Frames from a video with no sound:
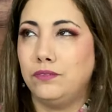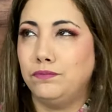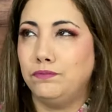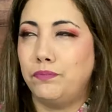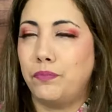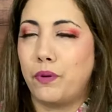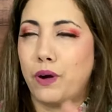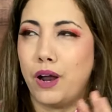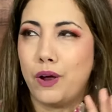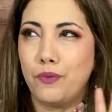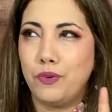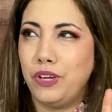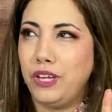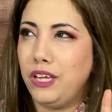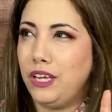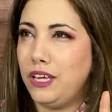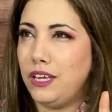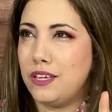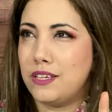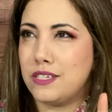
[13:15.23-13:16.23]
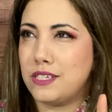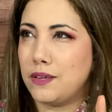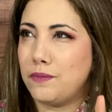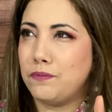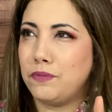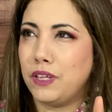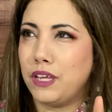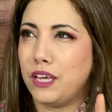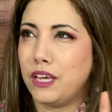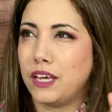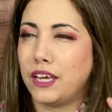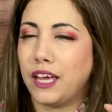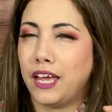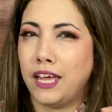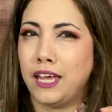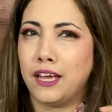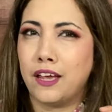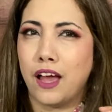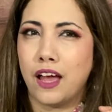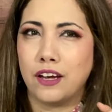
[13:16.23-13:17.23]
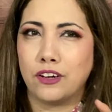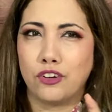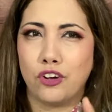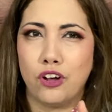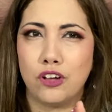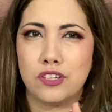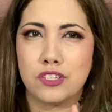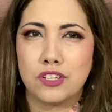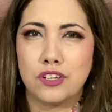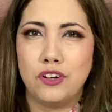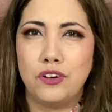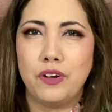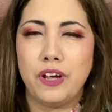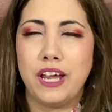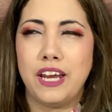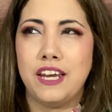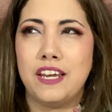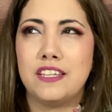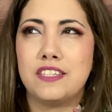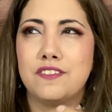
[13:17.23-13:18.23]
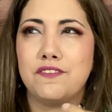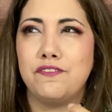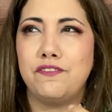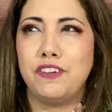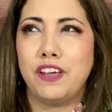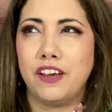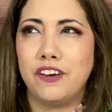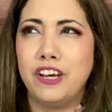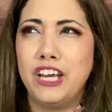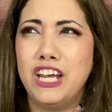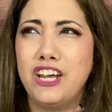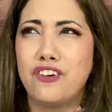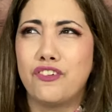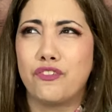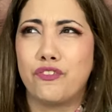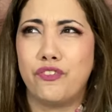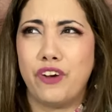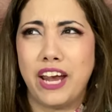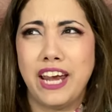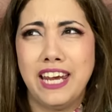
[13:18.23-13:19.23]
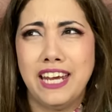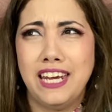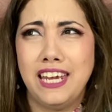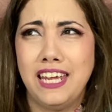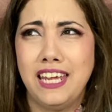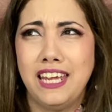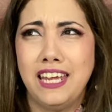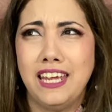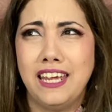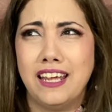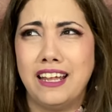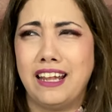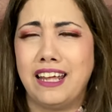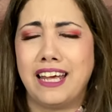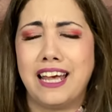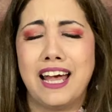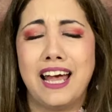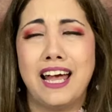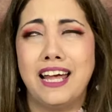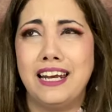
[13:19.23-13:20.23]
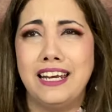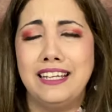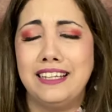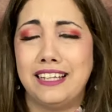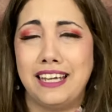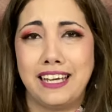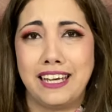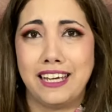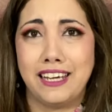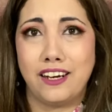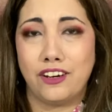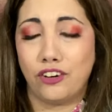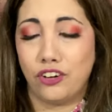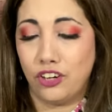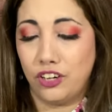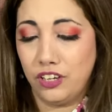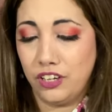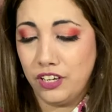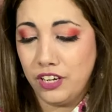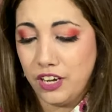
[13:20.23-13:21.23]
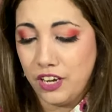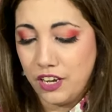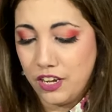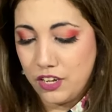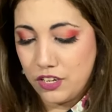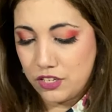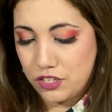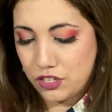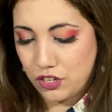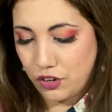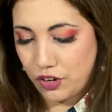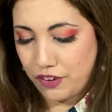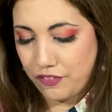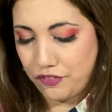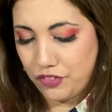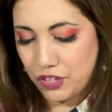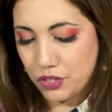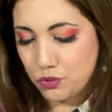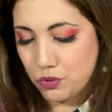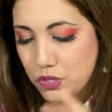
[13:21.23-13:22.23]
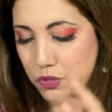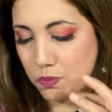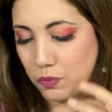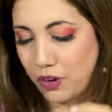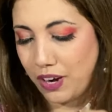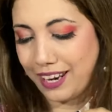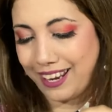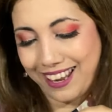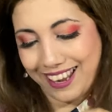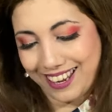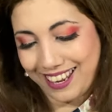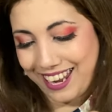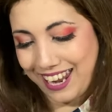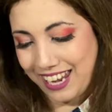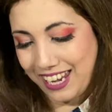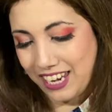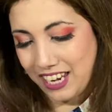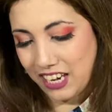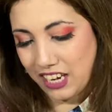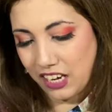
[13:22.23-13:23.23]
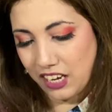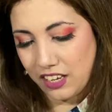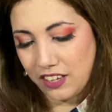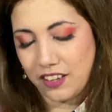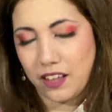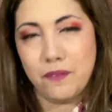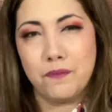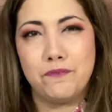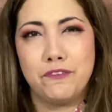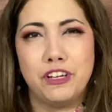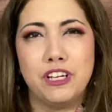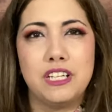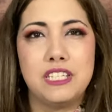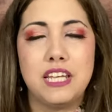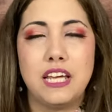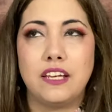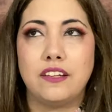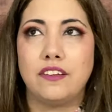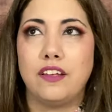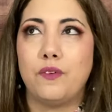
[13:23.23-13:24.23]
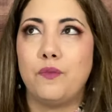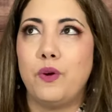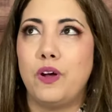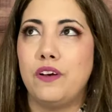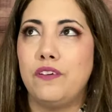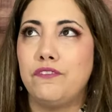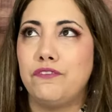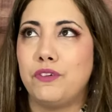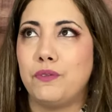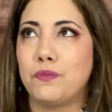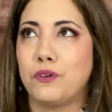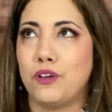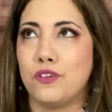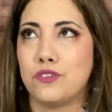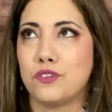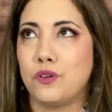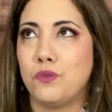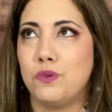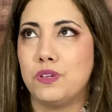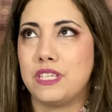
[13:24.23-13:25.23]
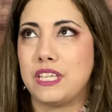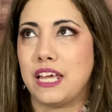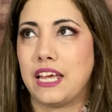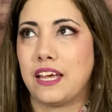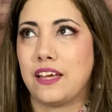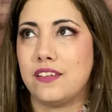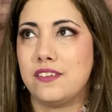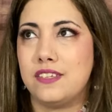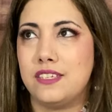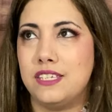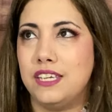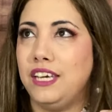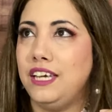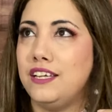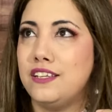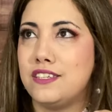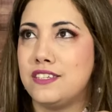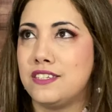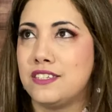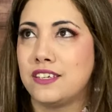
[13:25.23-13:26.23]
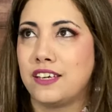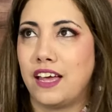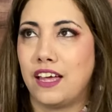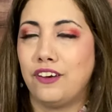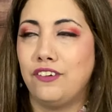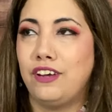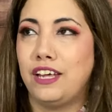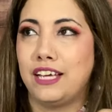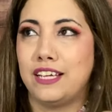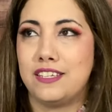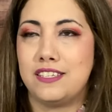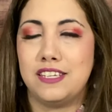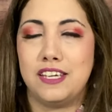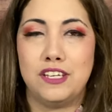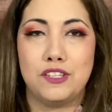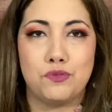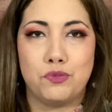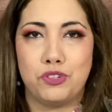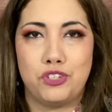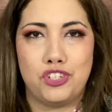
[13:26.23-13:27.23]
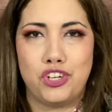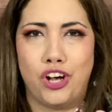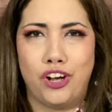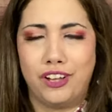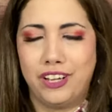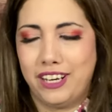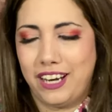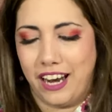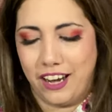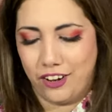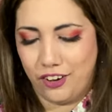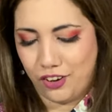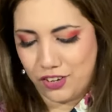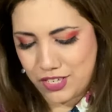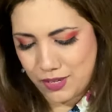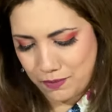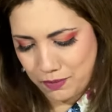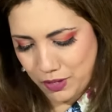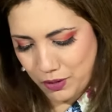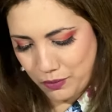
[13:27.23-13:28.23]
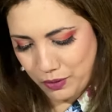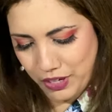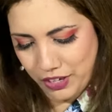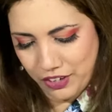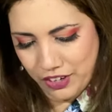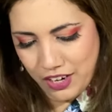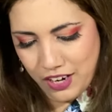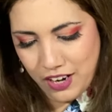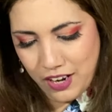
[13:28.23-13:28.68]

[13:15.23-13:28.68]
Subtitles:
brownie something cake at Costco, and it's very grainy. Like, I didn't like it at all. So if this one's more like a cake, that feels like the one from Costco was like seeds, kind of like seeds with chocolate, I don't know, something weird.